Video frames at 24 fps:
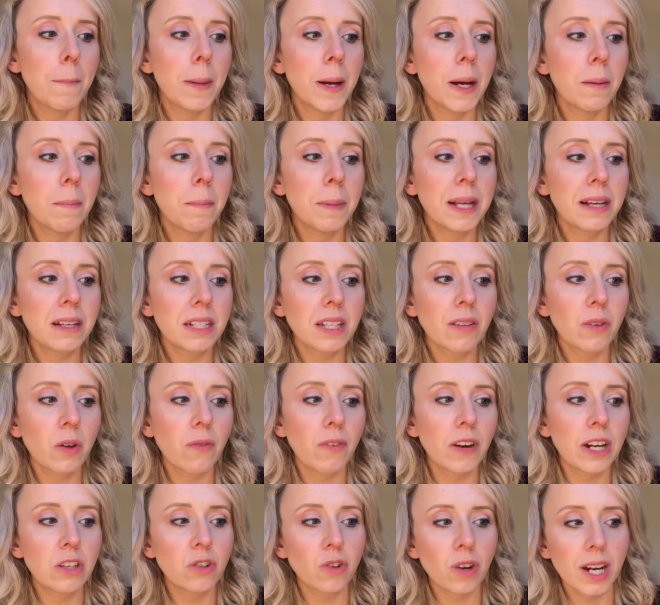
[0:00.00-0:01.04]
But because I've got
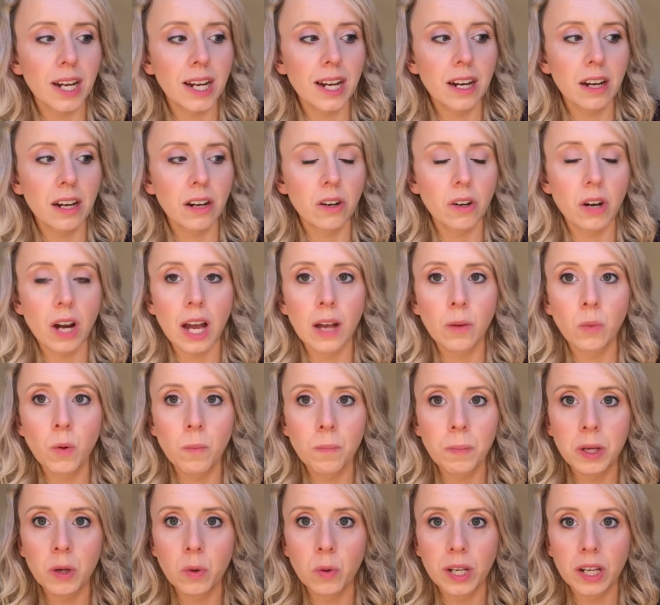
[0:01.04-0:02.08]
very dry hair, I won't
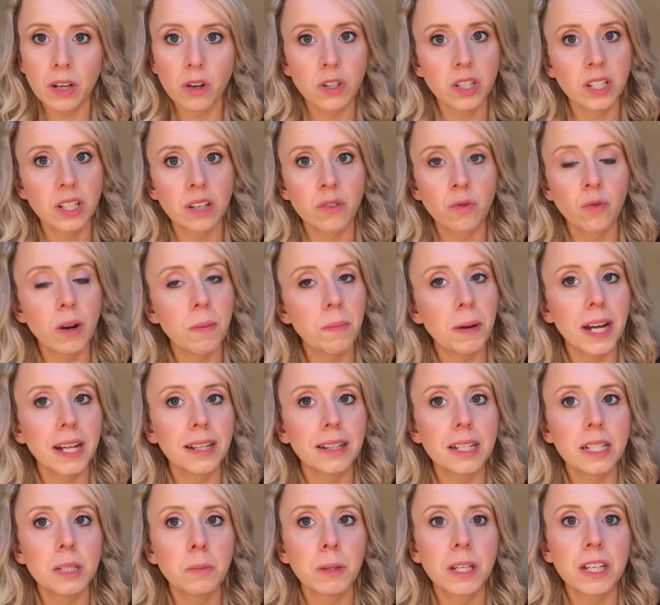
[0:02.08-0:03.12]
be going out and rebuying
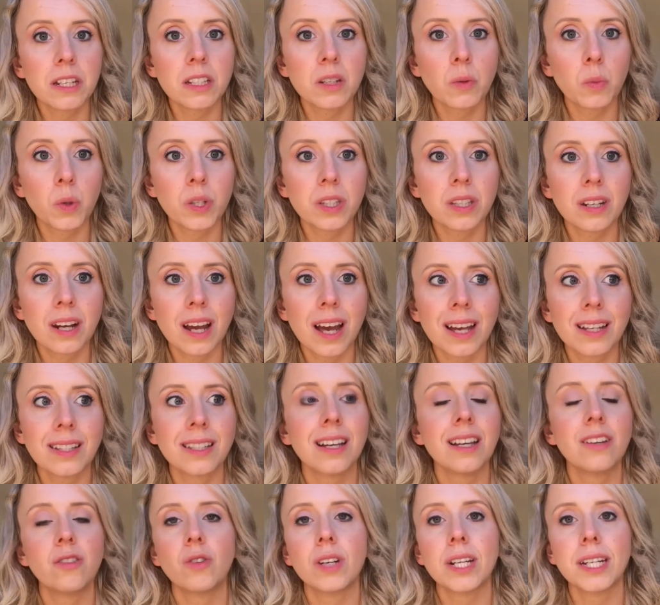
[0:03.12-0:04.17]
this because it wasn't as
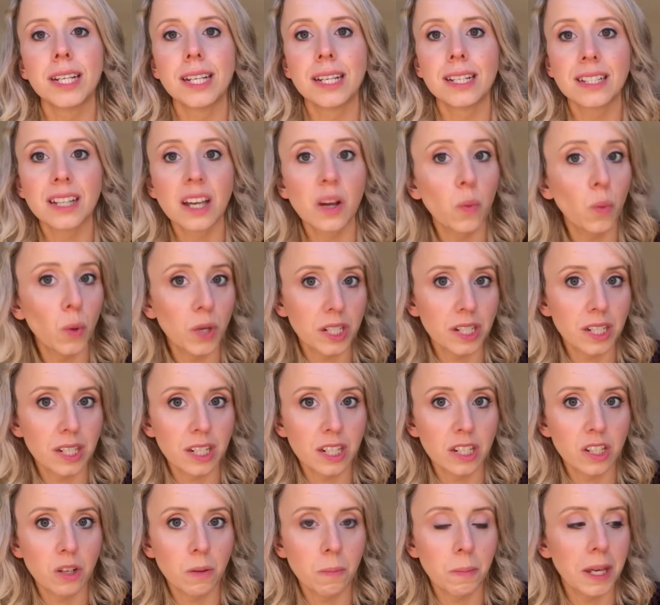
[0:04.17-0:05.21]
hydrating as I wanted
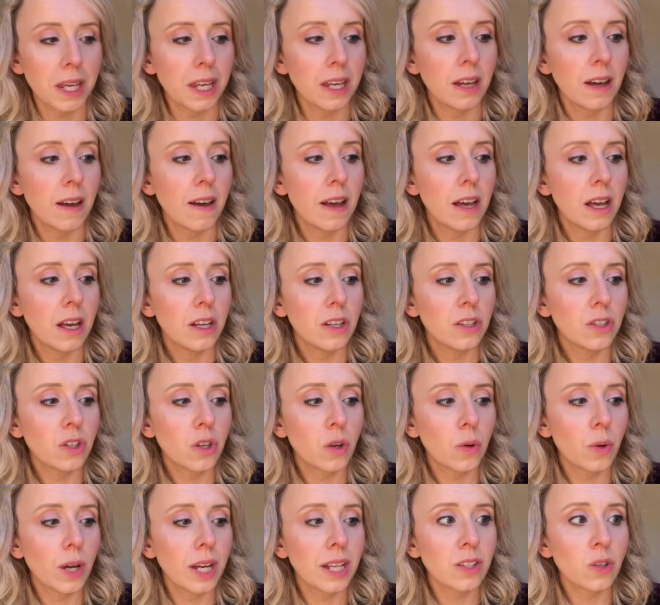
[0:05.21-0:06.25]
it to be. So
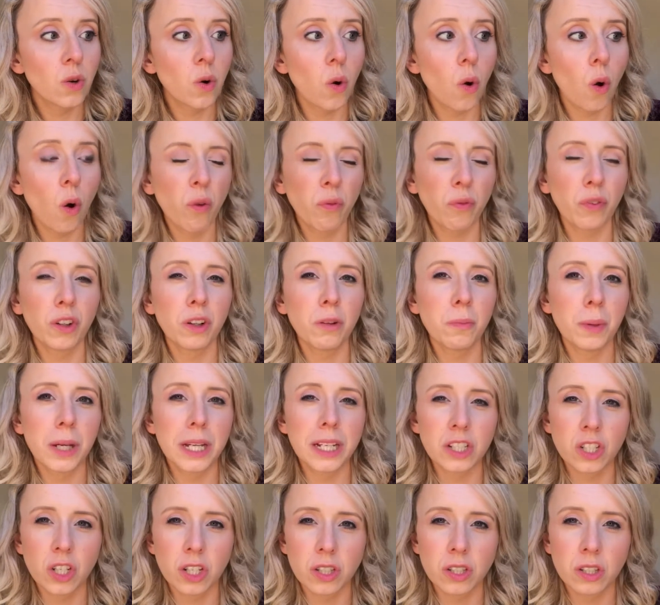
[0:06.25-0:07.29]
it's not awful, but
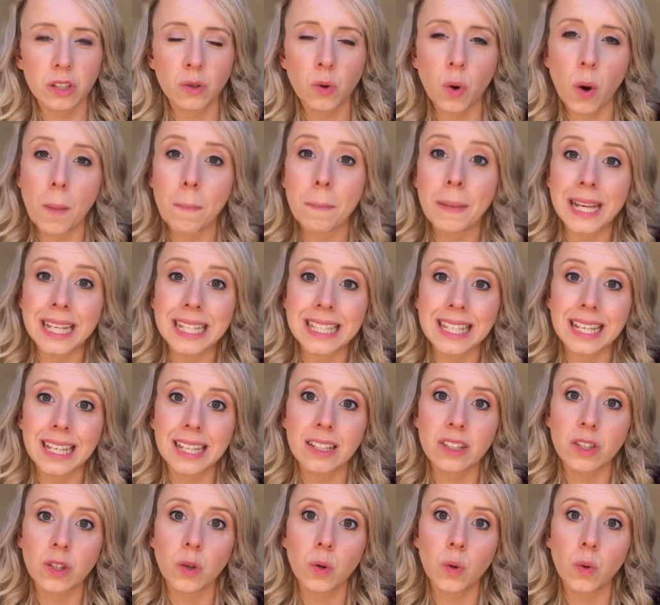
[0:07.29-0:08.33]
it's just not amazing,
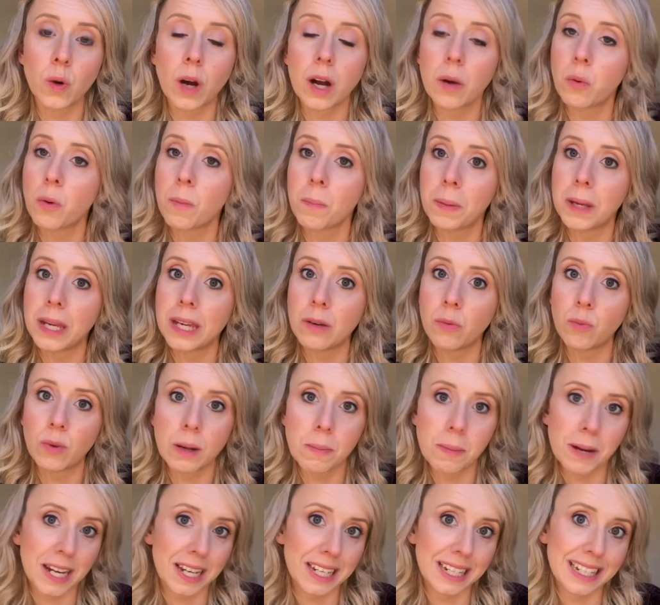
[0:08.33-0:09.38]
so I won't be
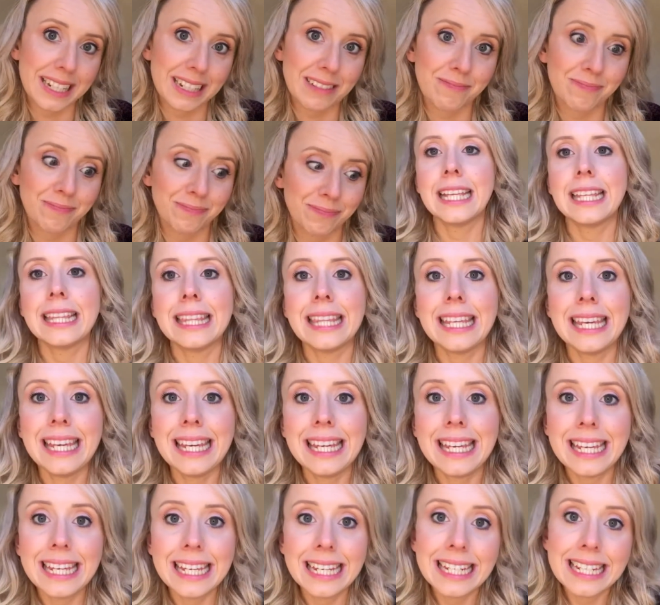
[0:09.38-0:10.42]
rebuying it.
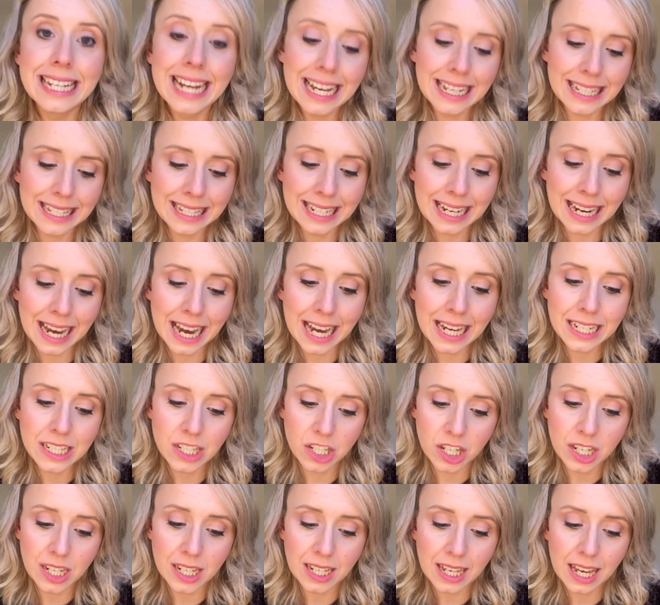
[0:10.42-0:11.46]
The next
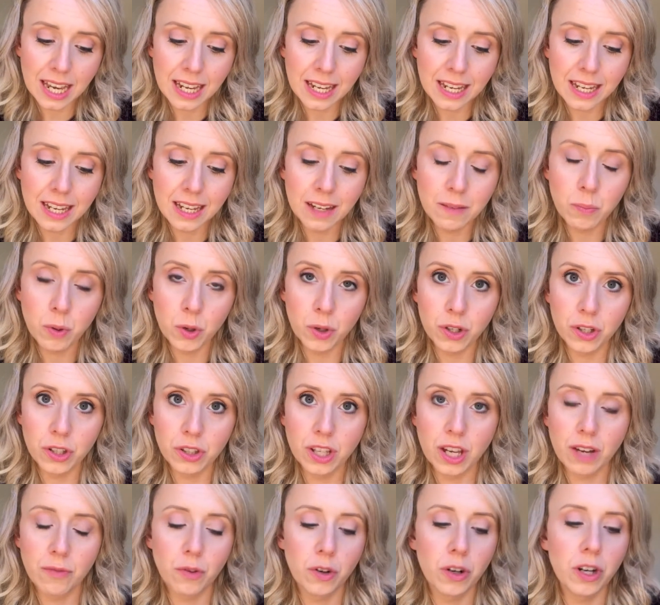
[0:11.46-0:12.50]
IGK product
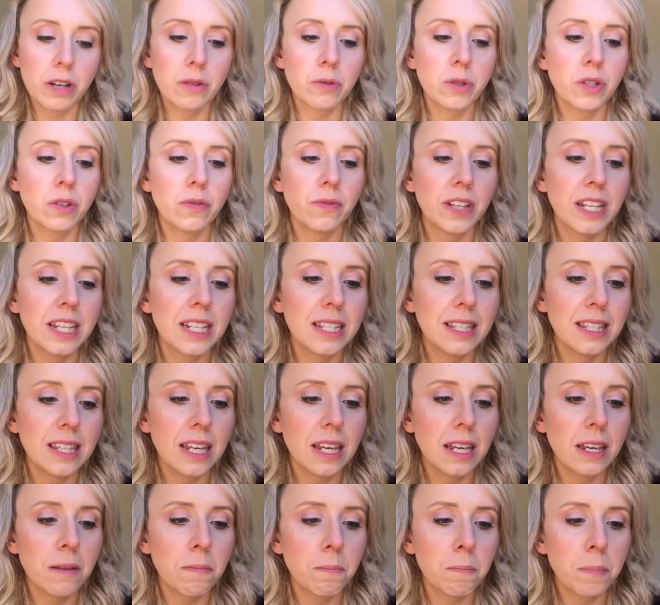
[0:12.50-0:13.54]
that I've run out of is
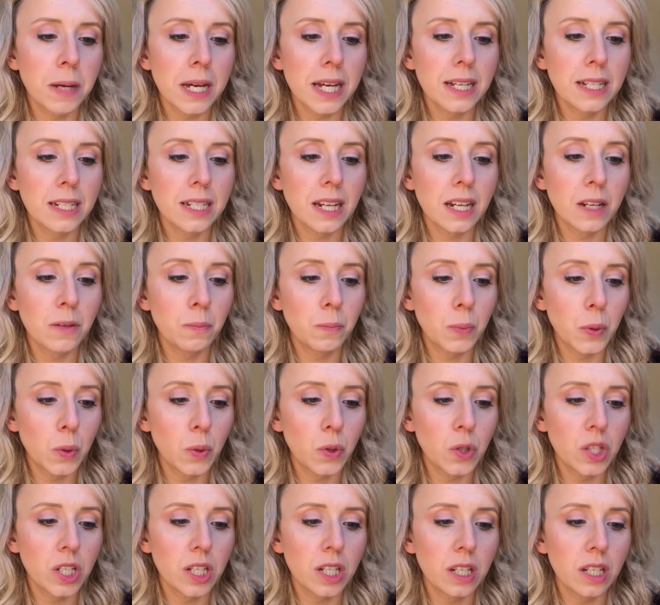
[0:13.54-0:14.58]
the Bad and
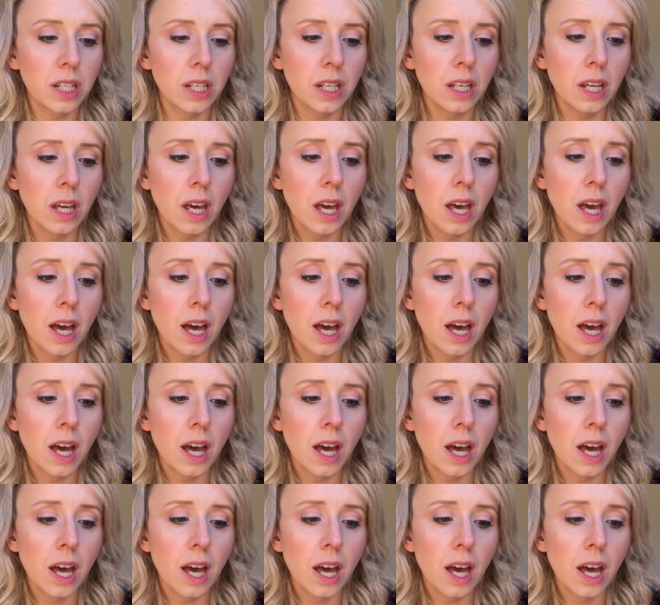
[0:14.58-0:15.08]
Bougie